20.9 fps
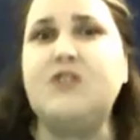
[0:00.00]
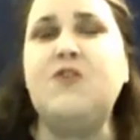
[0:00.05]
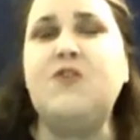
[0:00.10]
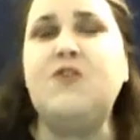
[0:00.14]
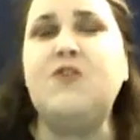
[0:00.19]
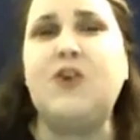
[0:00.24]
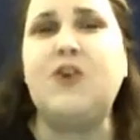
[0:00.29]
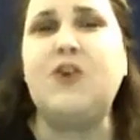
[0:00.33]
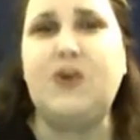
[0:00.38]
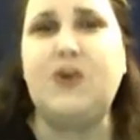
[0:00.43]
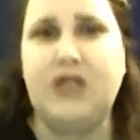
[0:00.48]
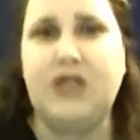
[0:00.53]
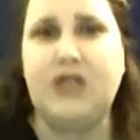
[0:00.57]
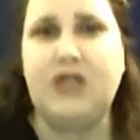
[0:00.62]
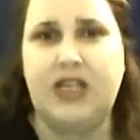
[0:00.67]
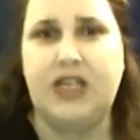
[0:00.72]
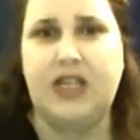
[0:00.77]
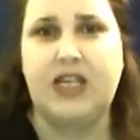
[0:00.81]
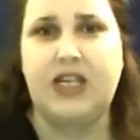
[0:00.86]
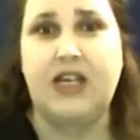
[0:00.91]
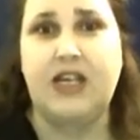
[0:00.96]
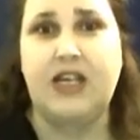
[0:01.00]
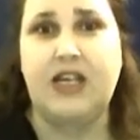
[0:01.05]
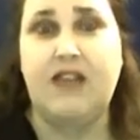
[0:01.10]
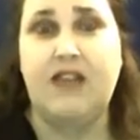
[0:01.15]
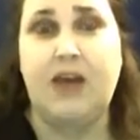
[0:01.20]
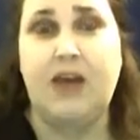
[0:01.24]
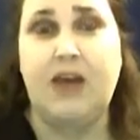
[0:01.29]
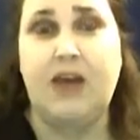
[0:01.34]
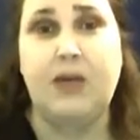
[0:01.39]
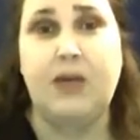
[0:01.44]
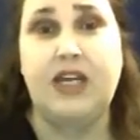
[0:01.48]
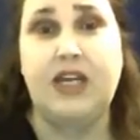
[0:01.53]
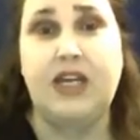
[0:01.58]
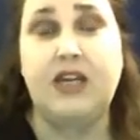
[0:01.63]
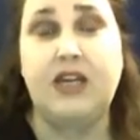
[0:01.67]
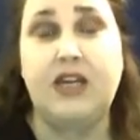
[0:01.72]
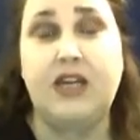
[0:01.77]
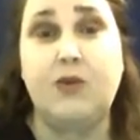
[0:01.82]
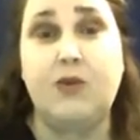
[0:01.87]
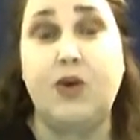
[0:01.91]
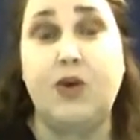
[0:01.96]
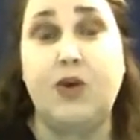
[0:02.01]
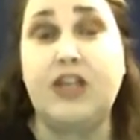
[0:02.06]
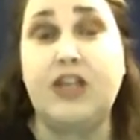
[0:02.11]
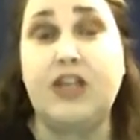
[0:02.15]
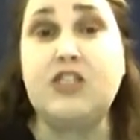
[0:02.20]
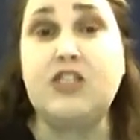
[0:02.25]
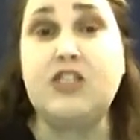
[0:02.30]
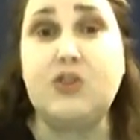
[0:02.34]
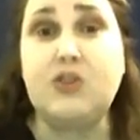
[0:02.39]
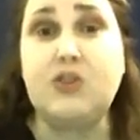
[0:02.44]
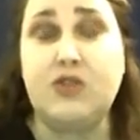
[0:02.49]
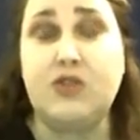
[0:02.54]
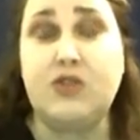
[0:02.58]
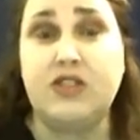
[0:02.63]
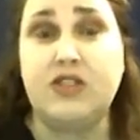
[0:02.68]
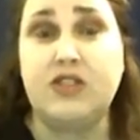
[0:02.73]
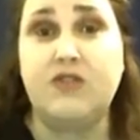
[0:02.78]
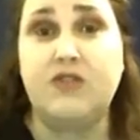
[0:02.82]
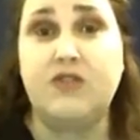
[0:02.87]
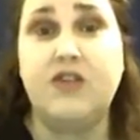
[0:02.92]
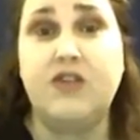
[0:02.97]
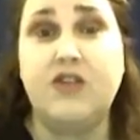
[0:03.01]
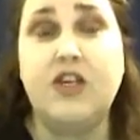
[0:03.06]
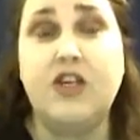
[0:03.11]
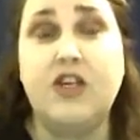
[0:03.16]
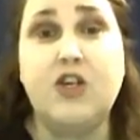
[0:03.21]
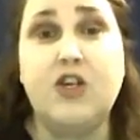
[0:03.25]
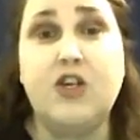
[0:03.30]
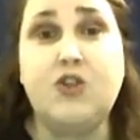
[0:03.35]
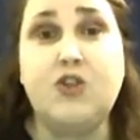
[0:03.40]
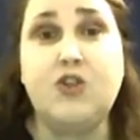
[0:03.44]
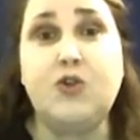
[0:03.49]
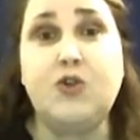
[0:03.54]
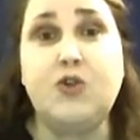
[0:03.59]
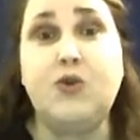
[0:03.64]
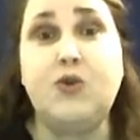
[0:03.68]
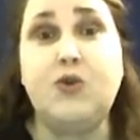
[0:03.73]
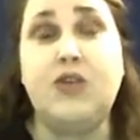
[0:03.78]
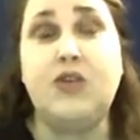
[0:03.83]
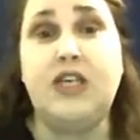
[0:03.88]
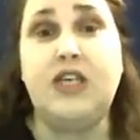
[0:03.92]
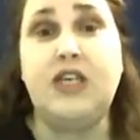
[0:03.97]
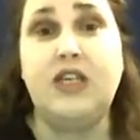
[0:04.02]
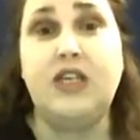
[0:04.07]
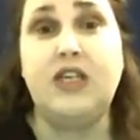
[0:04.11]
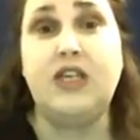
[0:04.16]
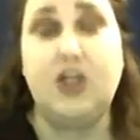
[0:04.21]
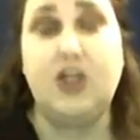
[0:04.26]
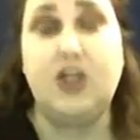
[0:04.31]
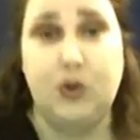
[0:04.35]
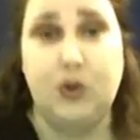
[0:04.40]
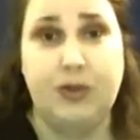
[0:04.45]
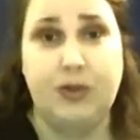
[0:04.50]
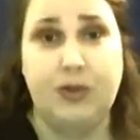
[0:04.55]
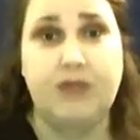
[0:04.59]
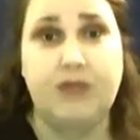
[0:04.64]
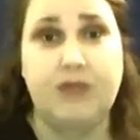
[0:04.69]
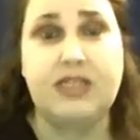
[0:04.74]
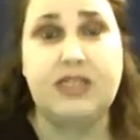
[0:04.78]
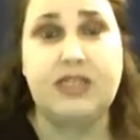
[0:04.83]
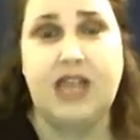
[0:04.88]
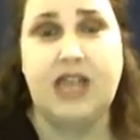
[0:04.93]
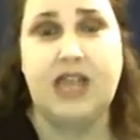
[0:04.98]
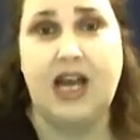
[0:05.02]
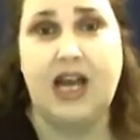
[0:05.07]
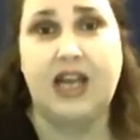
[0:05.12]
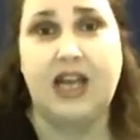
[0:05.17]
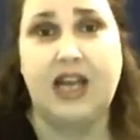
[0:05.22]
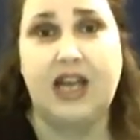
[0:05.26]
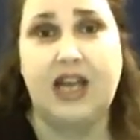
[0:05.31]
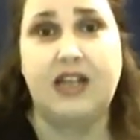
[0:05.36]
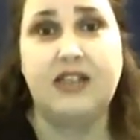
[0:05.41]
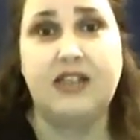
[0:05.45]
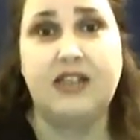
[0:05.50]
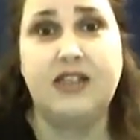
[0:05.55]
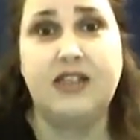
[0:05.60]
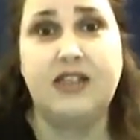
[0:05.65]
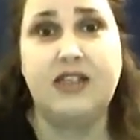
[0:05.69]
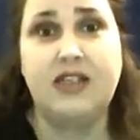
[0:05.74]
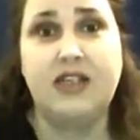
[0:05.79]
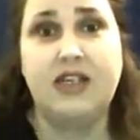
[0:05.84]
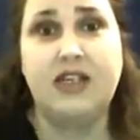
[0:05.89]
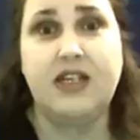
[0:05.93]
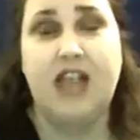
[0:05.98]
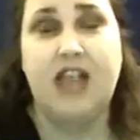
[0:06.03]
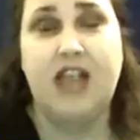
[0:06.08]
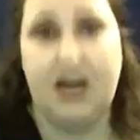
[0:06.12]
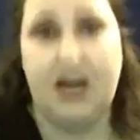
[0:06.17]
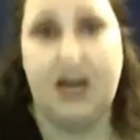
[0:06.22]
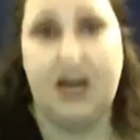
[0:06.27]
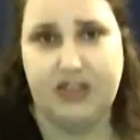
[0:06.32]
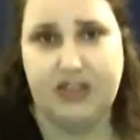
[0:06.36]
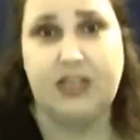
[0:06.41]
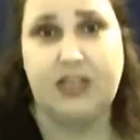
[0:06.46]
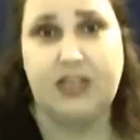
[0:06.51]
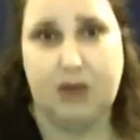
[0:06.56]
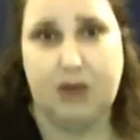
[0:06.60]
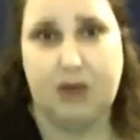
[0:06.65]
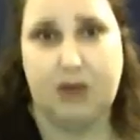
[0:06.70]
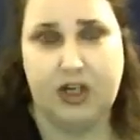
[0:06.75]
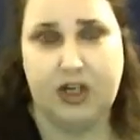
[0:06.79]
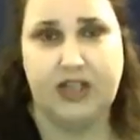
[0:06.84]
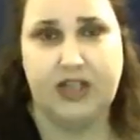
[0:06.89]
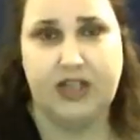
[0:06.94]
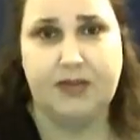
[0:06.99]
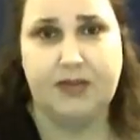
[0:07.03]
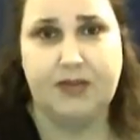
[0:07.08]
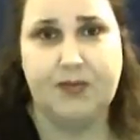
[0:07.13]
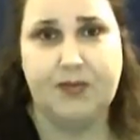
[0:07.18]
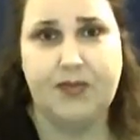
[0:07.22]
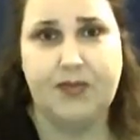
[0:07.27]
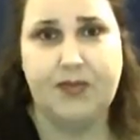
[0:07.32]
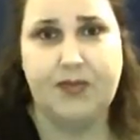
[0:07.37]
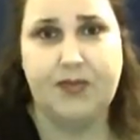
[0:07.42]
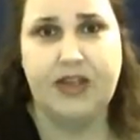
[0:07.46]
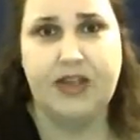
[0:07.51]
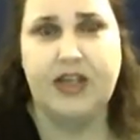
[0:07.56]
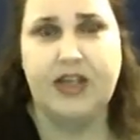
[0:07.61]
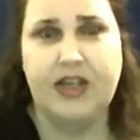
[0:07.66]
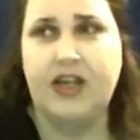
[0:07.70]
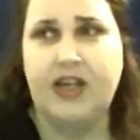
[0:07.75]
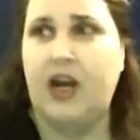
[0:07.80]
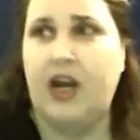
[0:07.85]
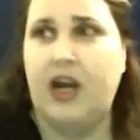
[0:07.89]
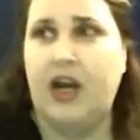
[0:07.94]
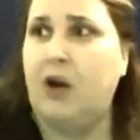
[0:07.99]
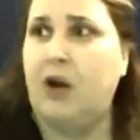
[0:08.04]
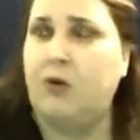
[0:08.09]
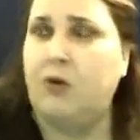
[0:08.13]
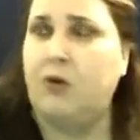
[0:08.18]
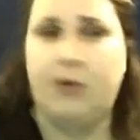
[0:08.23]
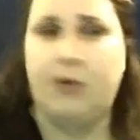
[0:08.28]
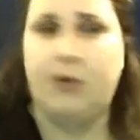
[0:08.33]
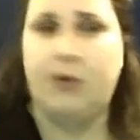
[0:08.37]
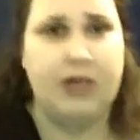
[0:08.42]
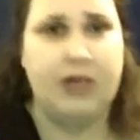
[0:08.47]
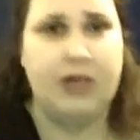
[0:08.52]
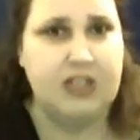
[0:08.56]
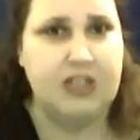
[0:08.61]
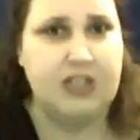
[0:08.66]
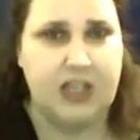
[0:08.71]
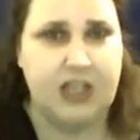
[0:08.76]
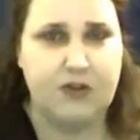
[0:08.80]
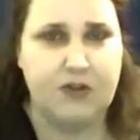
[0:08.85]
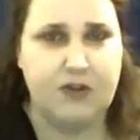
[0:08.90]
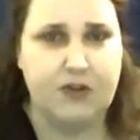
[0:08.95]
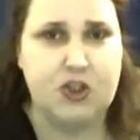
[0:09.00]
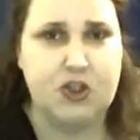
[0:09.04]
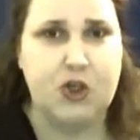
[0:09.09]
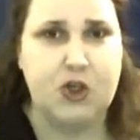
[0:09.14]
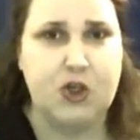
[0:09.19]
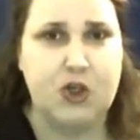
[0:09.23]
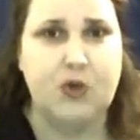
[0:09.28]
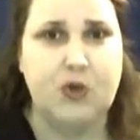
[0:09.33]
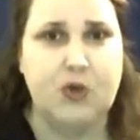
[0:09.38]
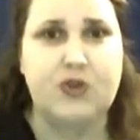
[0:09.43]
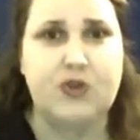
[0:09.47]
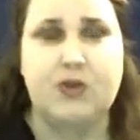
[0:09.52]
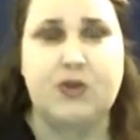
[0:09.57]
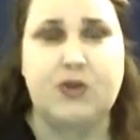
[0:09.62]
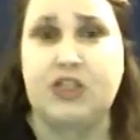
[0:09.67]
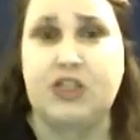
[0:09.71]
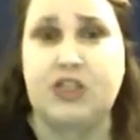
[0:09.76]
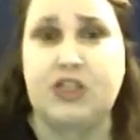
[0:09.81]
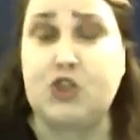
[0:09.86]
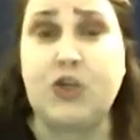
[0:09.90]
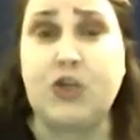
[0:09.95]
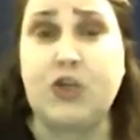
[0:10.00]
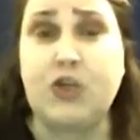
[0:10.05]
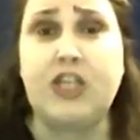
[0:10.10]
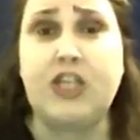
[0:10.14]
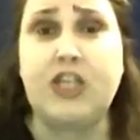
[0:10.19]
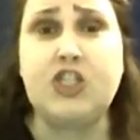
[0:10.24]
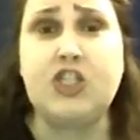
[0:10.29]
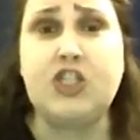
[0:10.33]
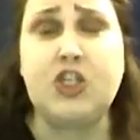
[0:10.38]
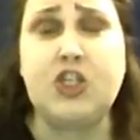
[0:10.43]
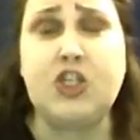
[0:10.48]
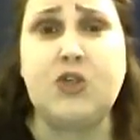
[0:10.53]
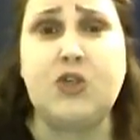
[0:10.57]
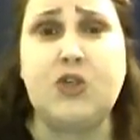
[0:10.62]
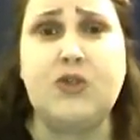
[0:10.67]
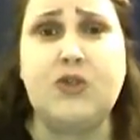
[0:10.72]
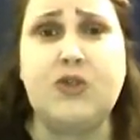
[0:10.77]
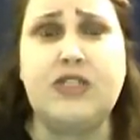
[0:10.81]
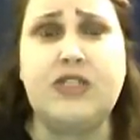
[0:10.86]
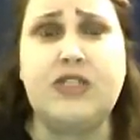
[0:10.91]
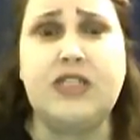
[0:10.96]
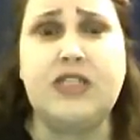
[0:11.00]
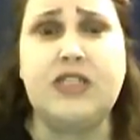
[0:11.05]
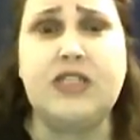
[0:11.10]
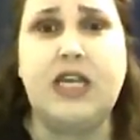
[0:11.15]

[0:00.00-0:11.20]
very unique in that we were exclusive to the aluminum sign novelty market. Went to gift shows, went to trade shows.